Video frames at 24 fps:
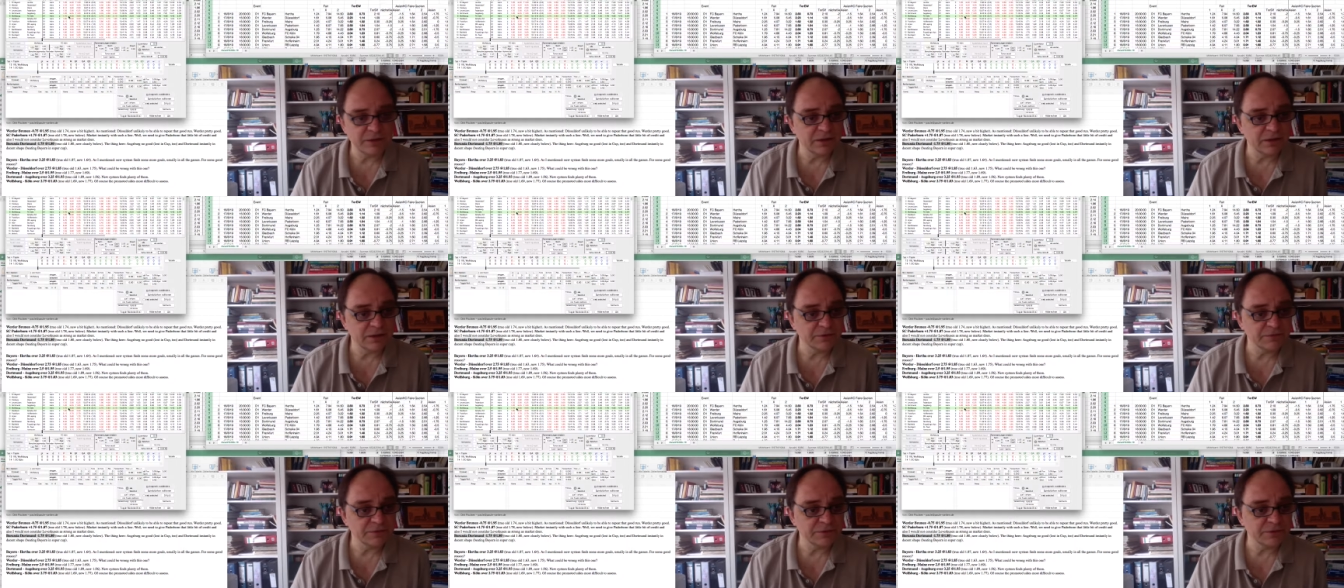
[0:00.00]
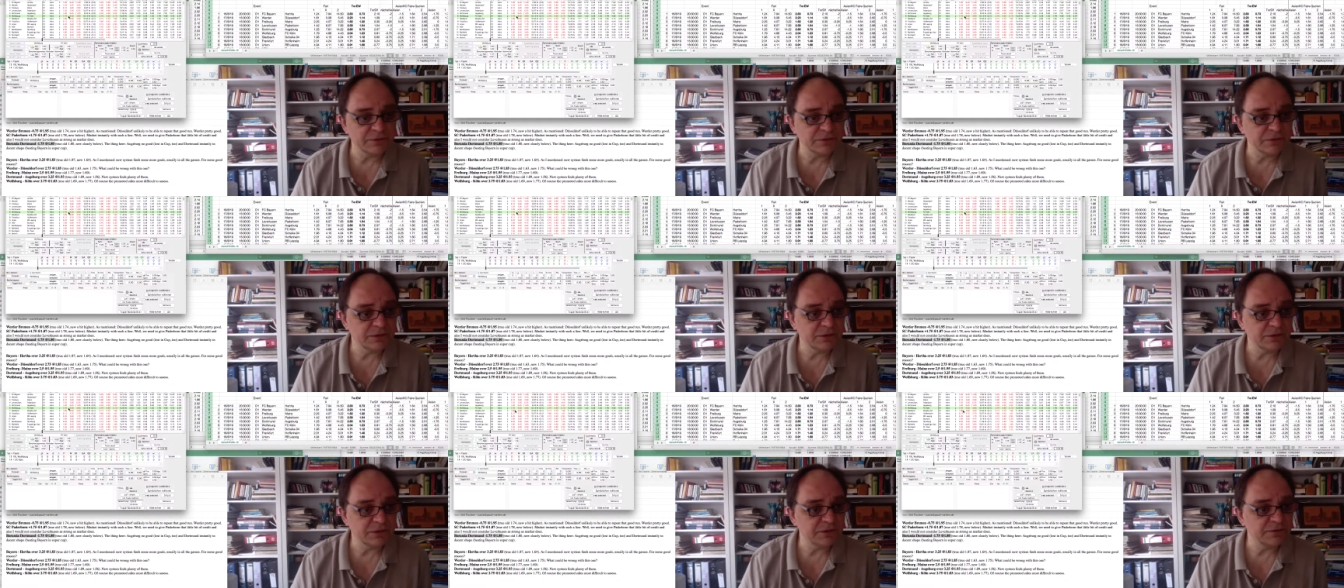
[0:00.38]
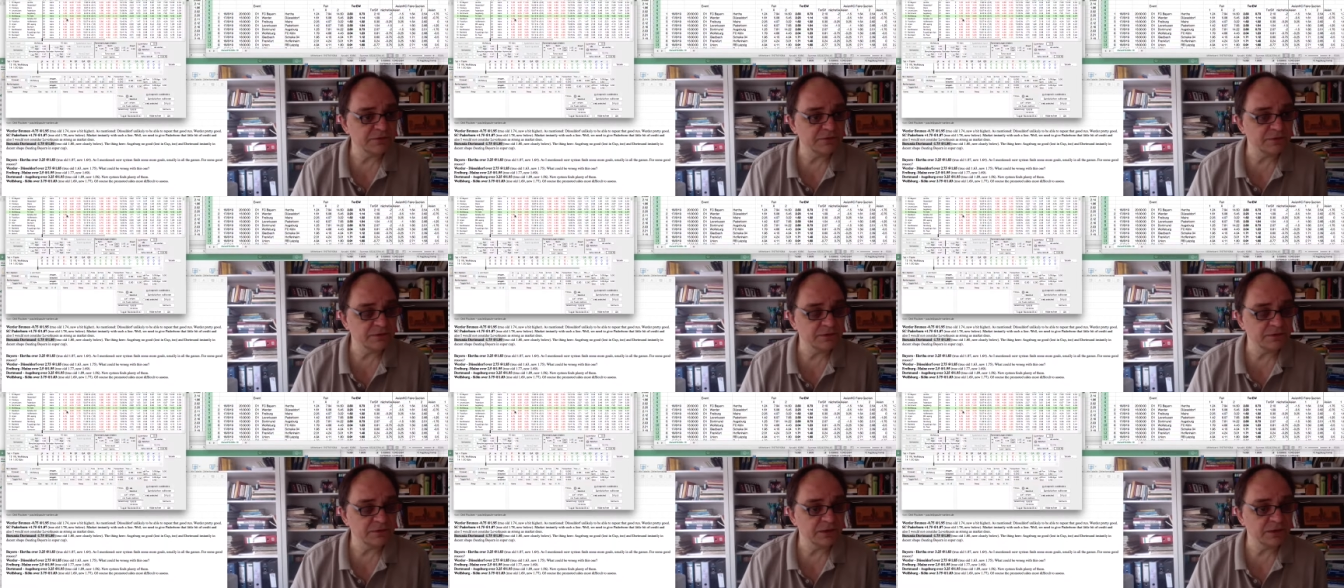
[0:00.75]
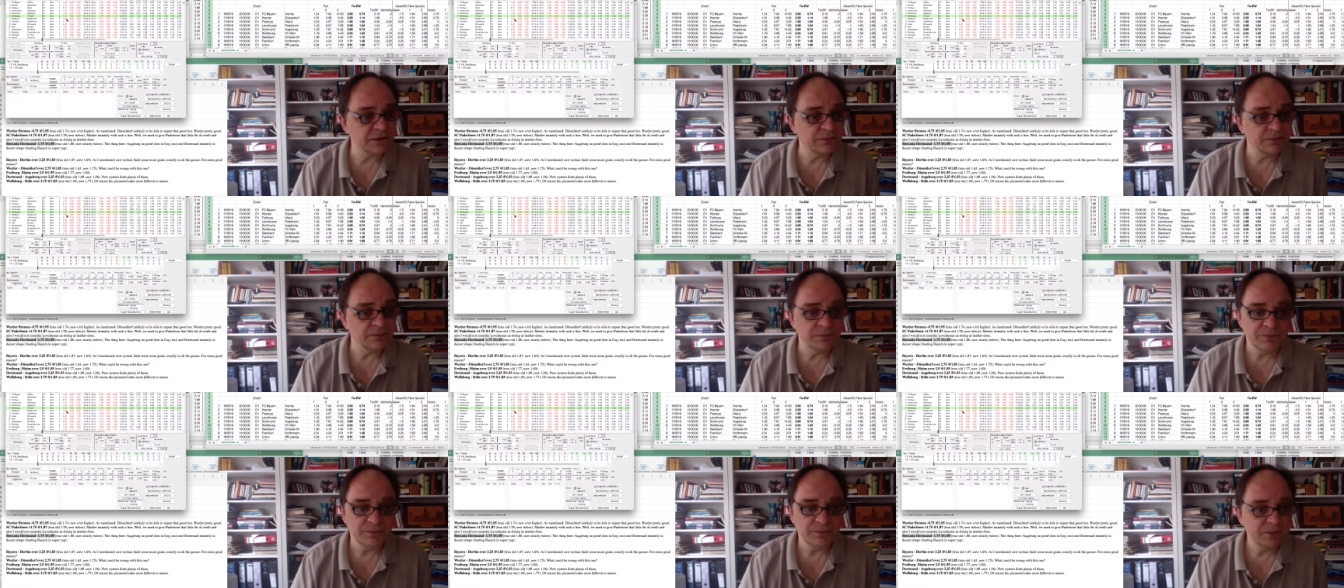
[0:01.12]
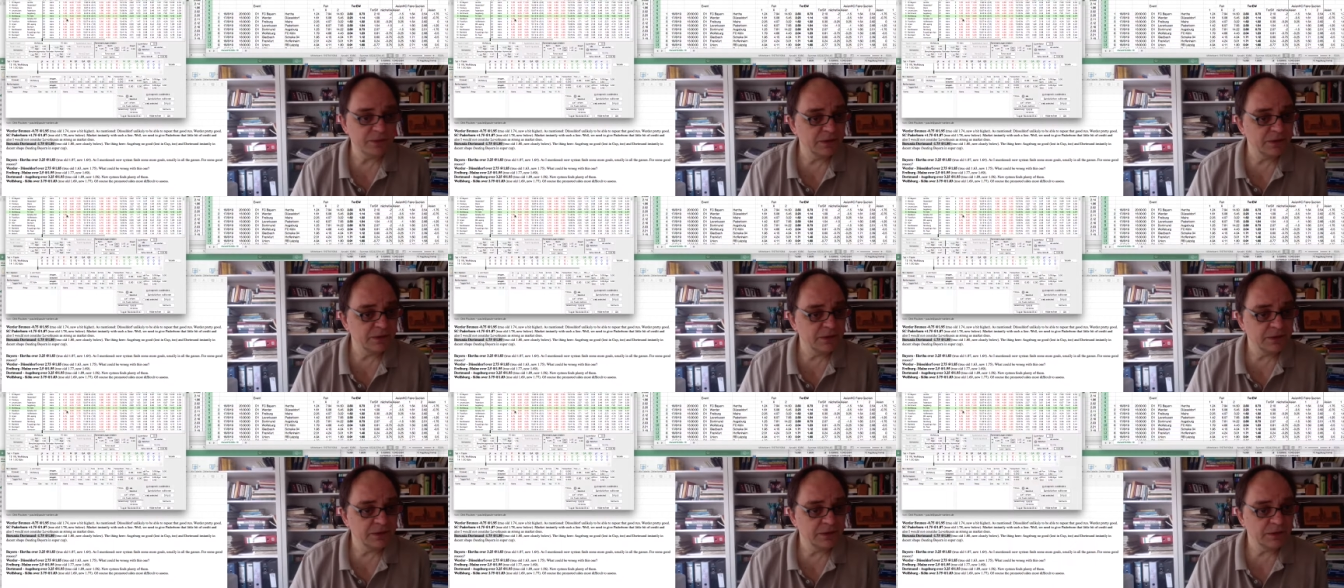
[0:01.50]
after extra time,
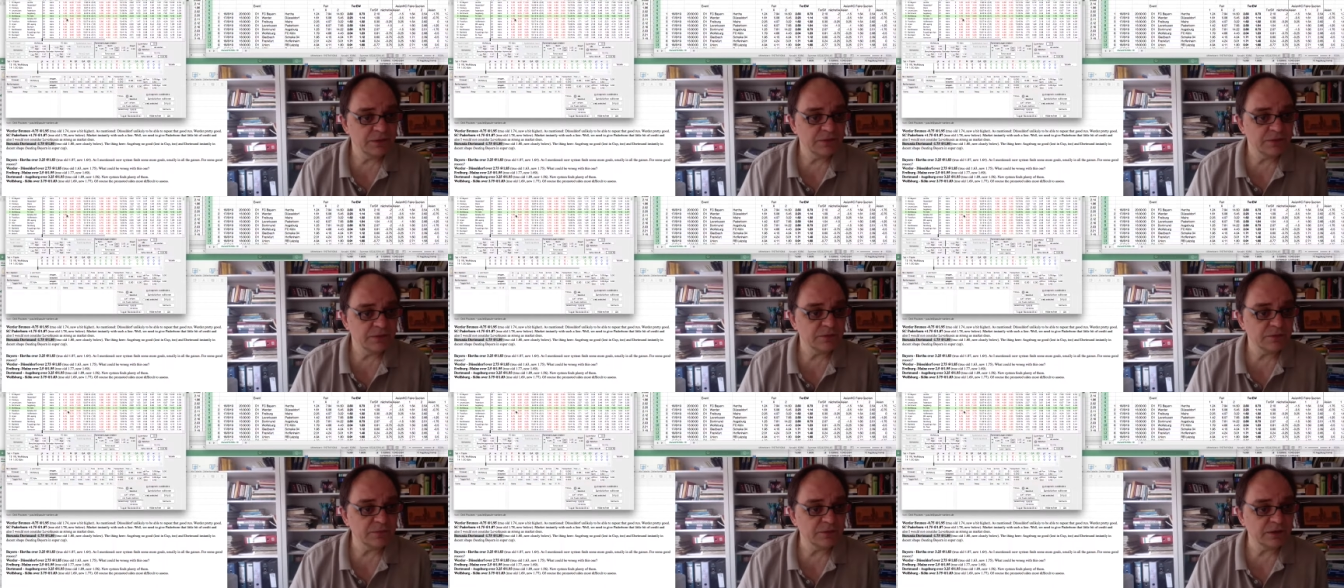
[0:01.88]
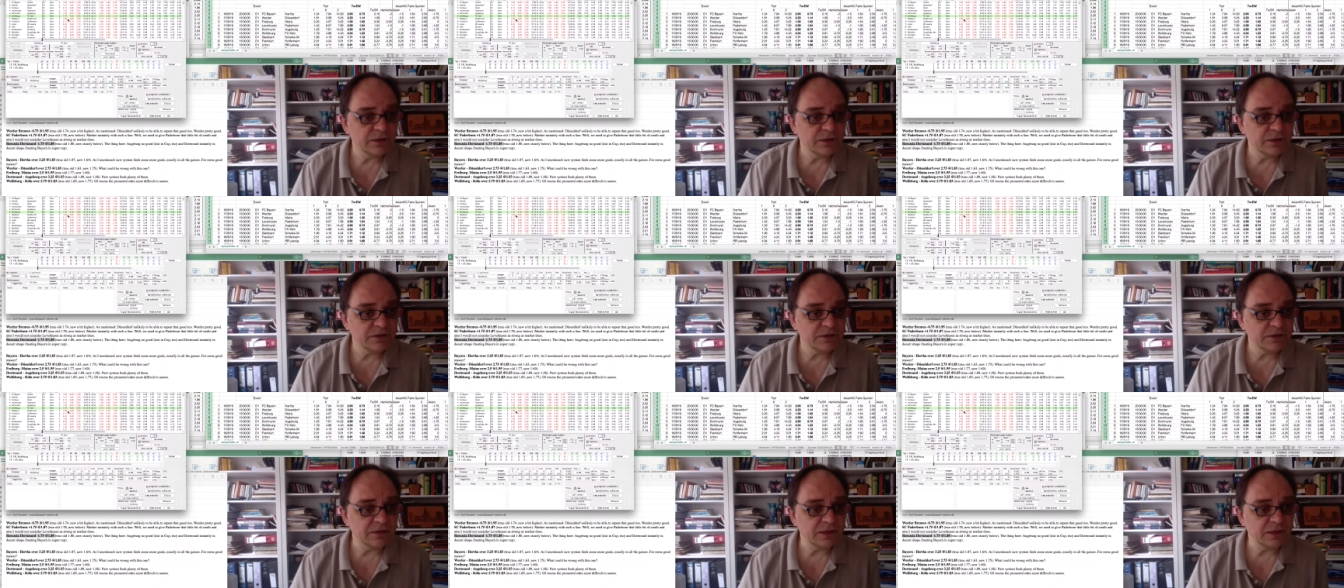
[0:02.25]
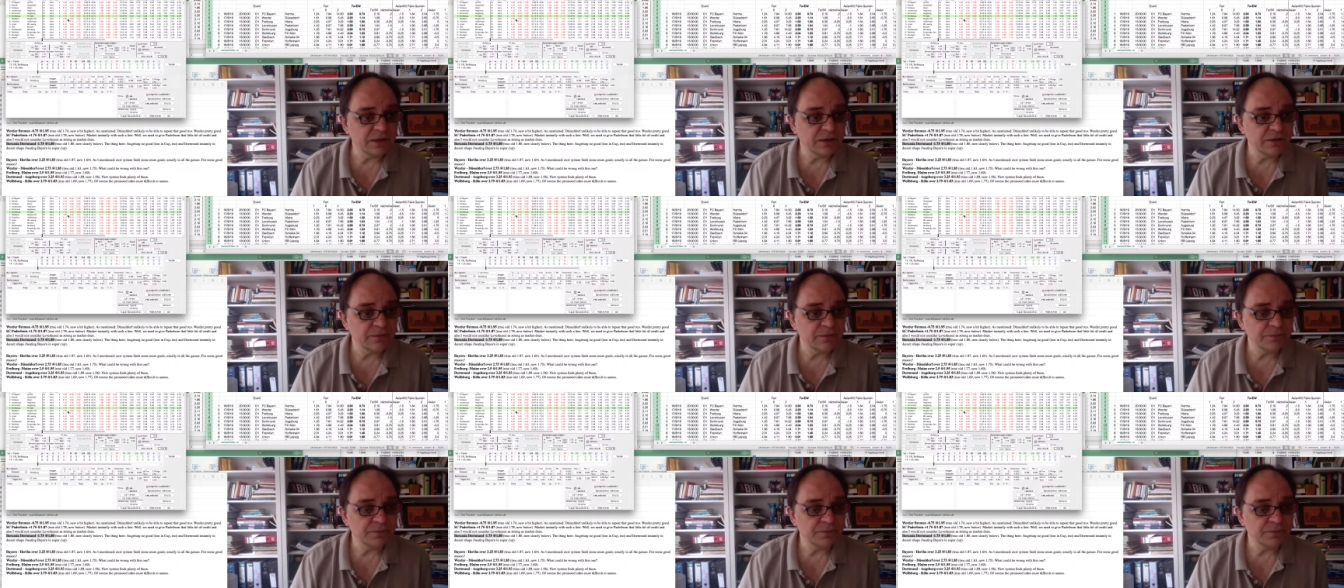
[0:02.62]
something like that,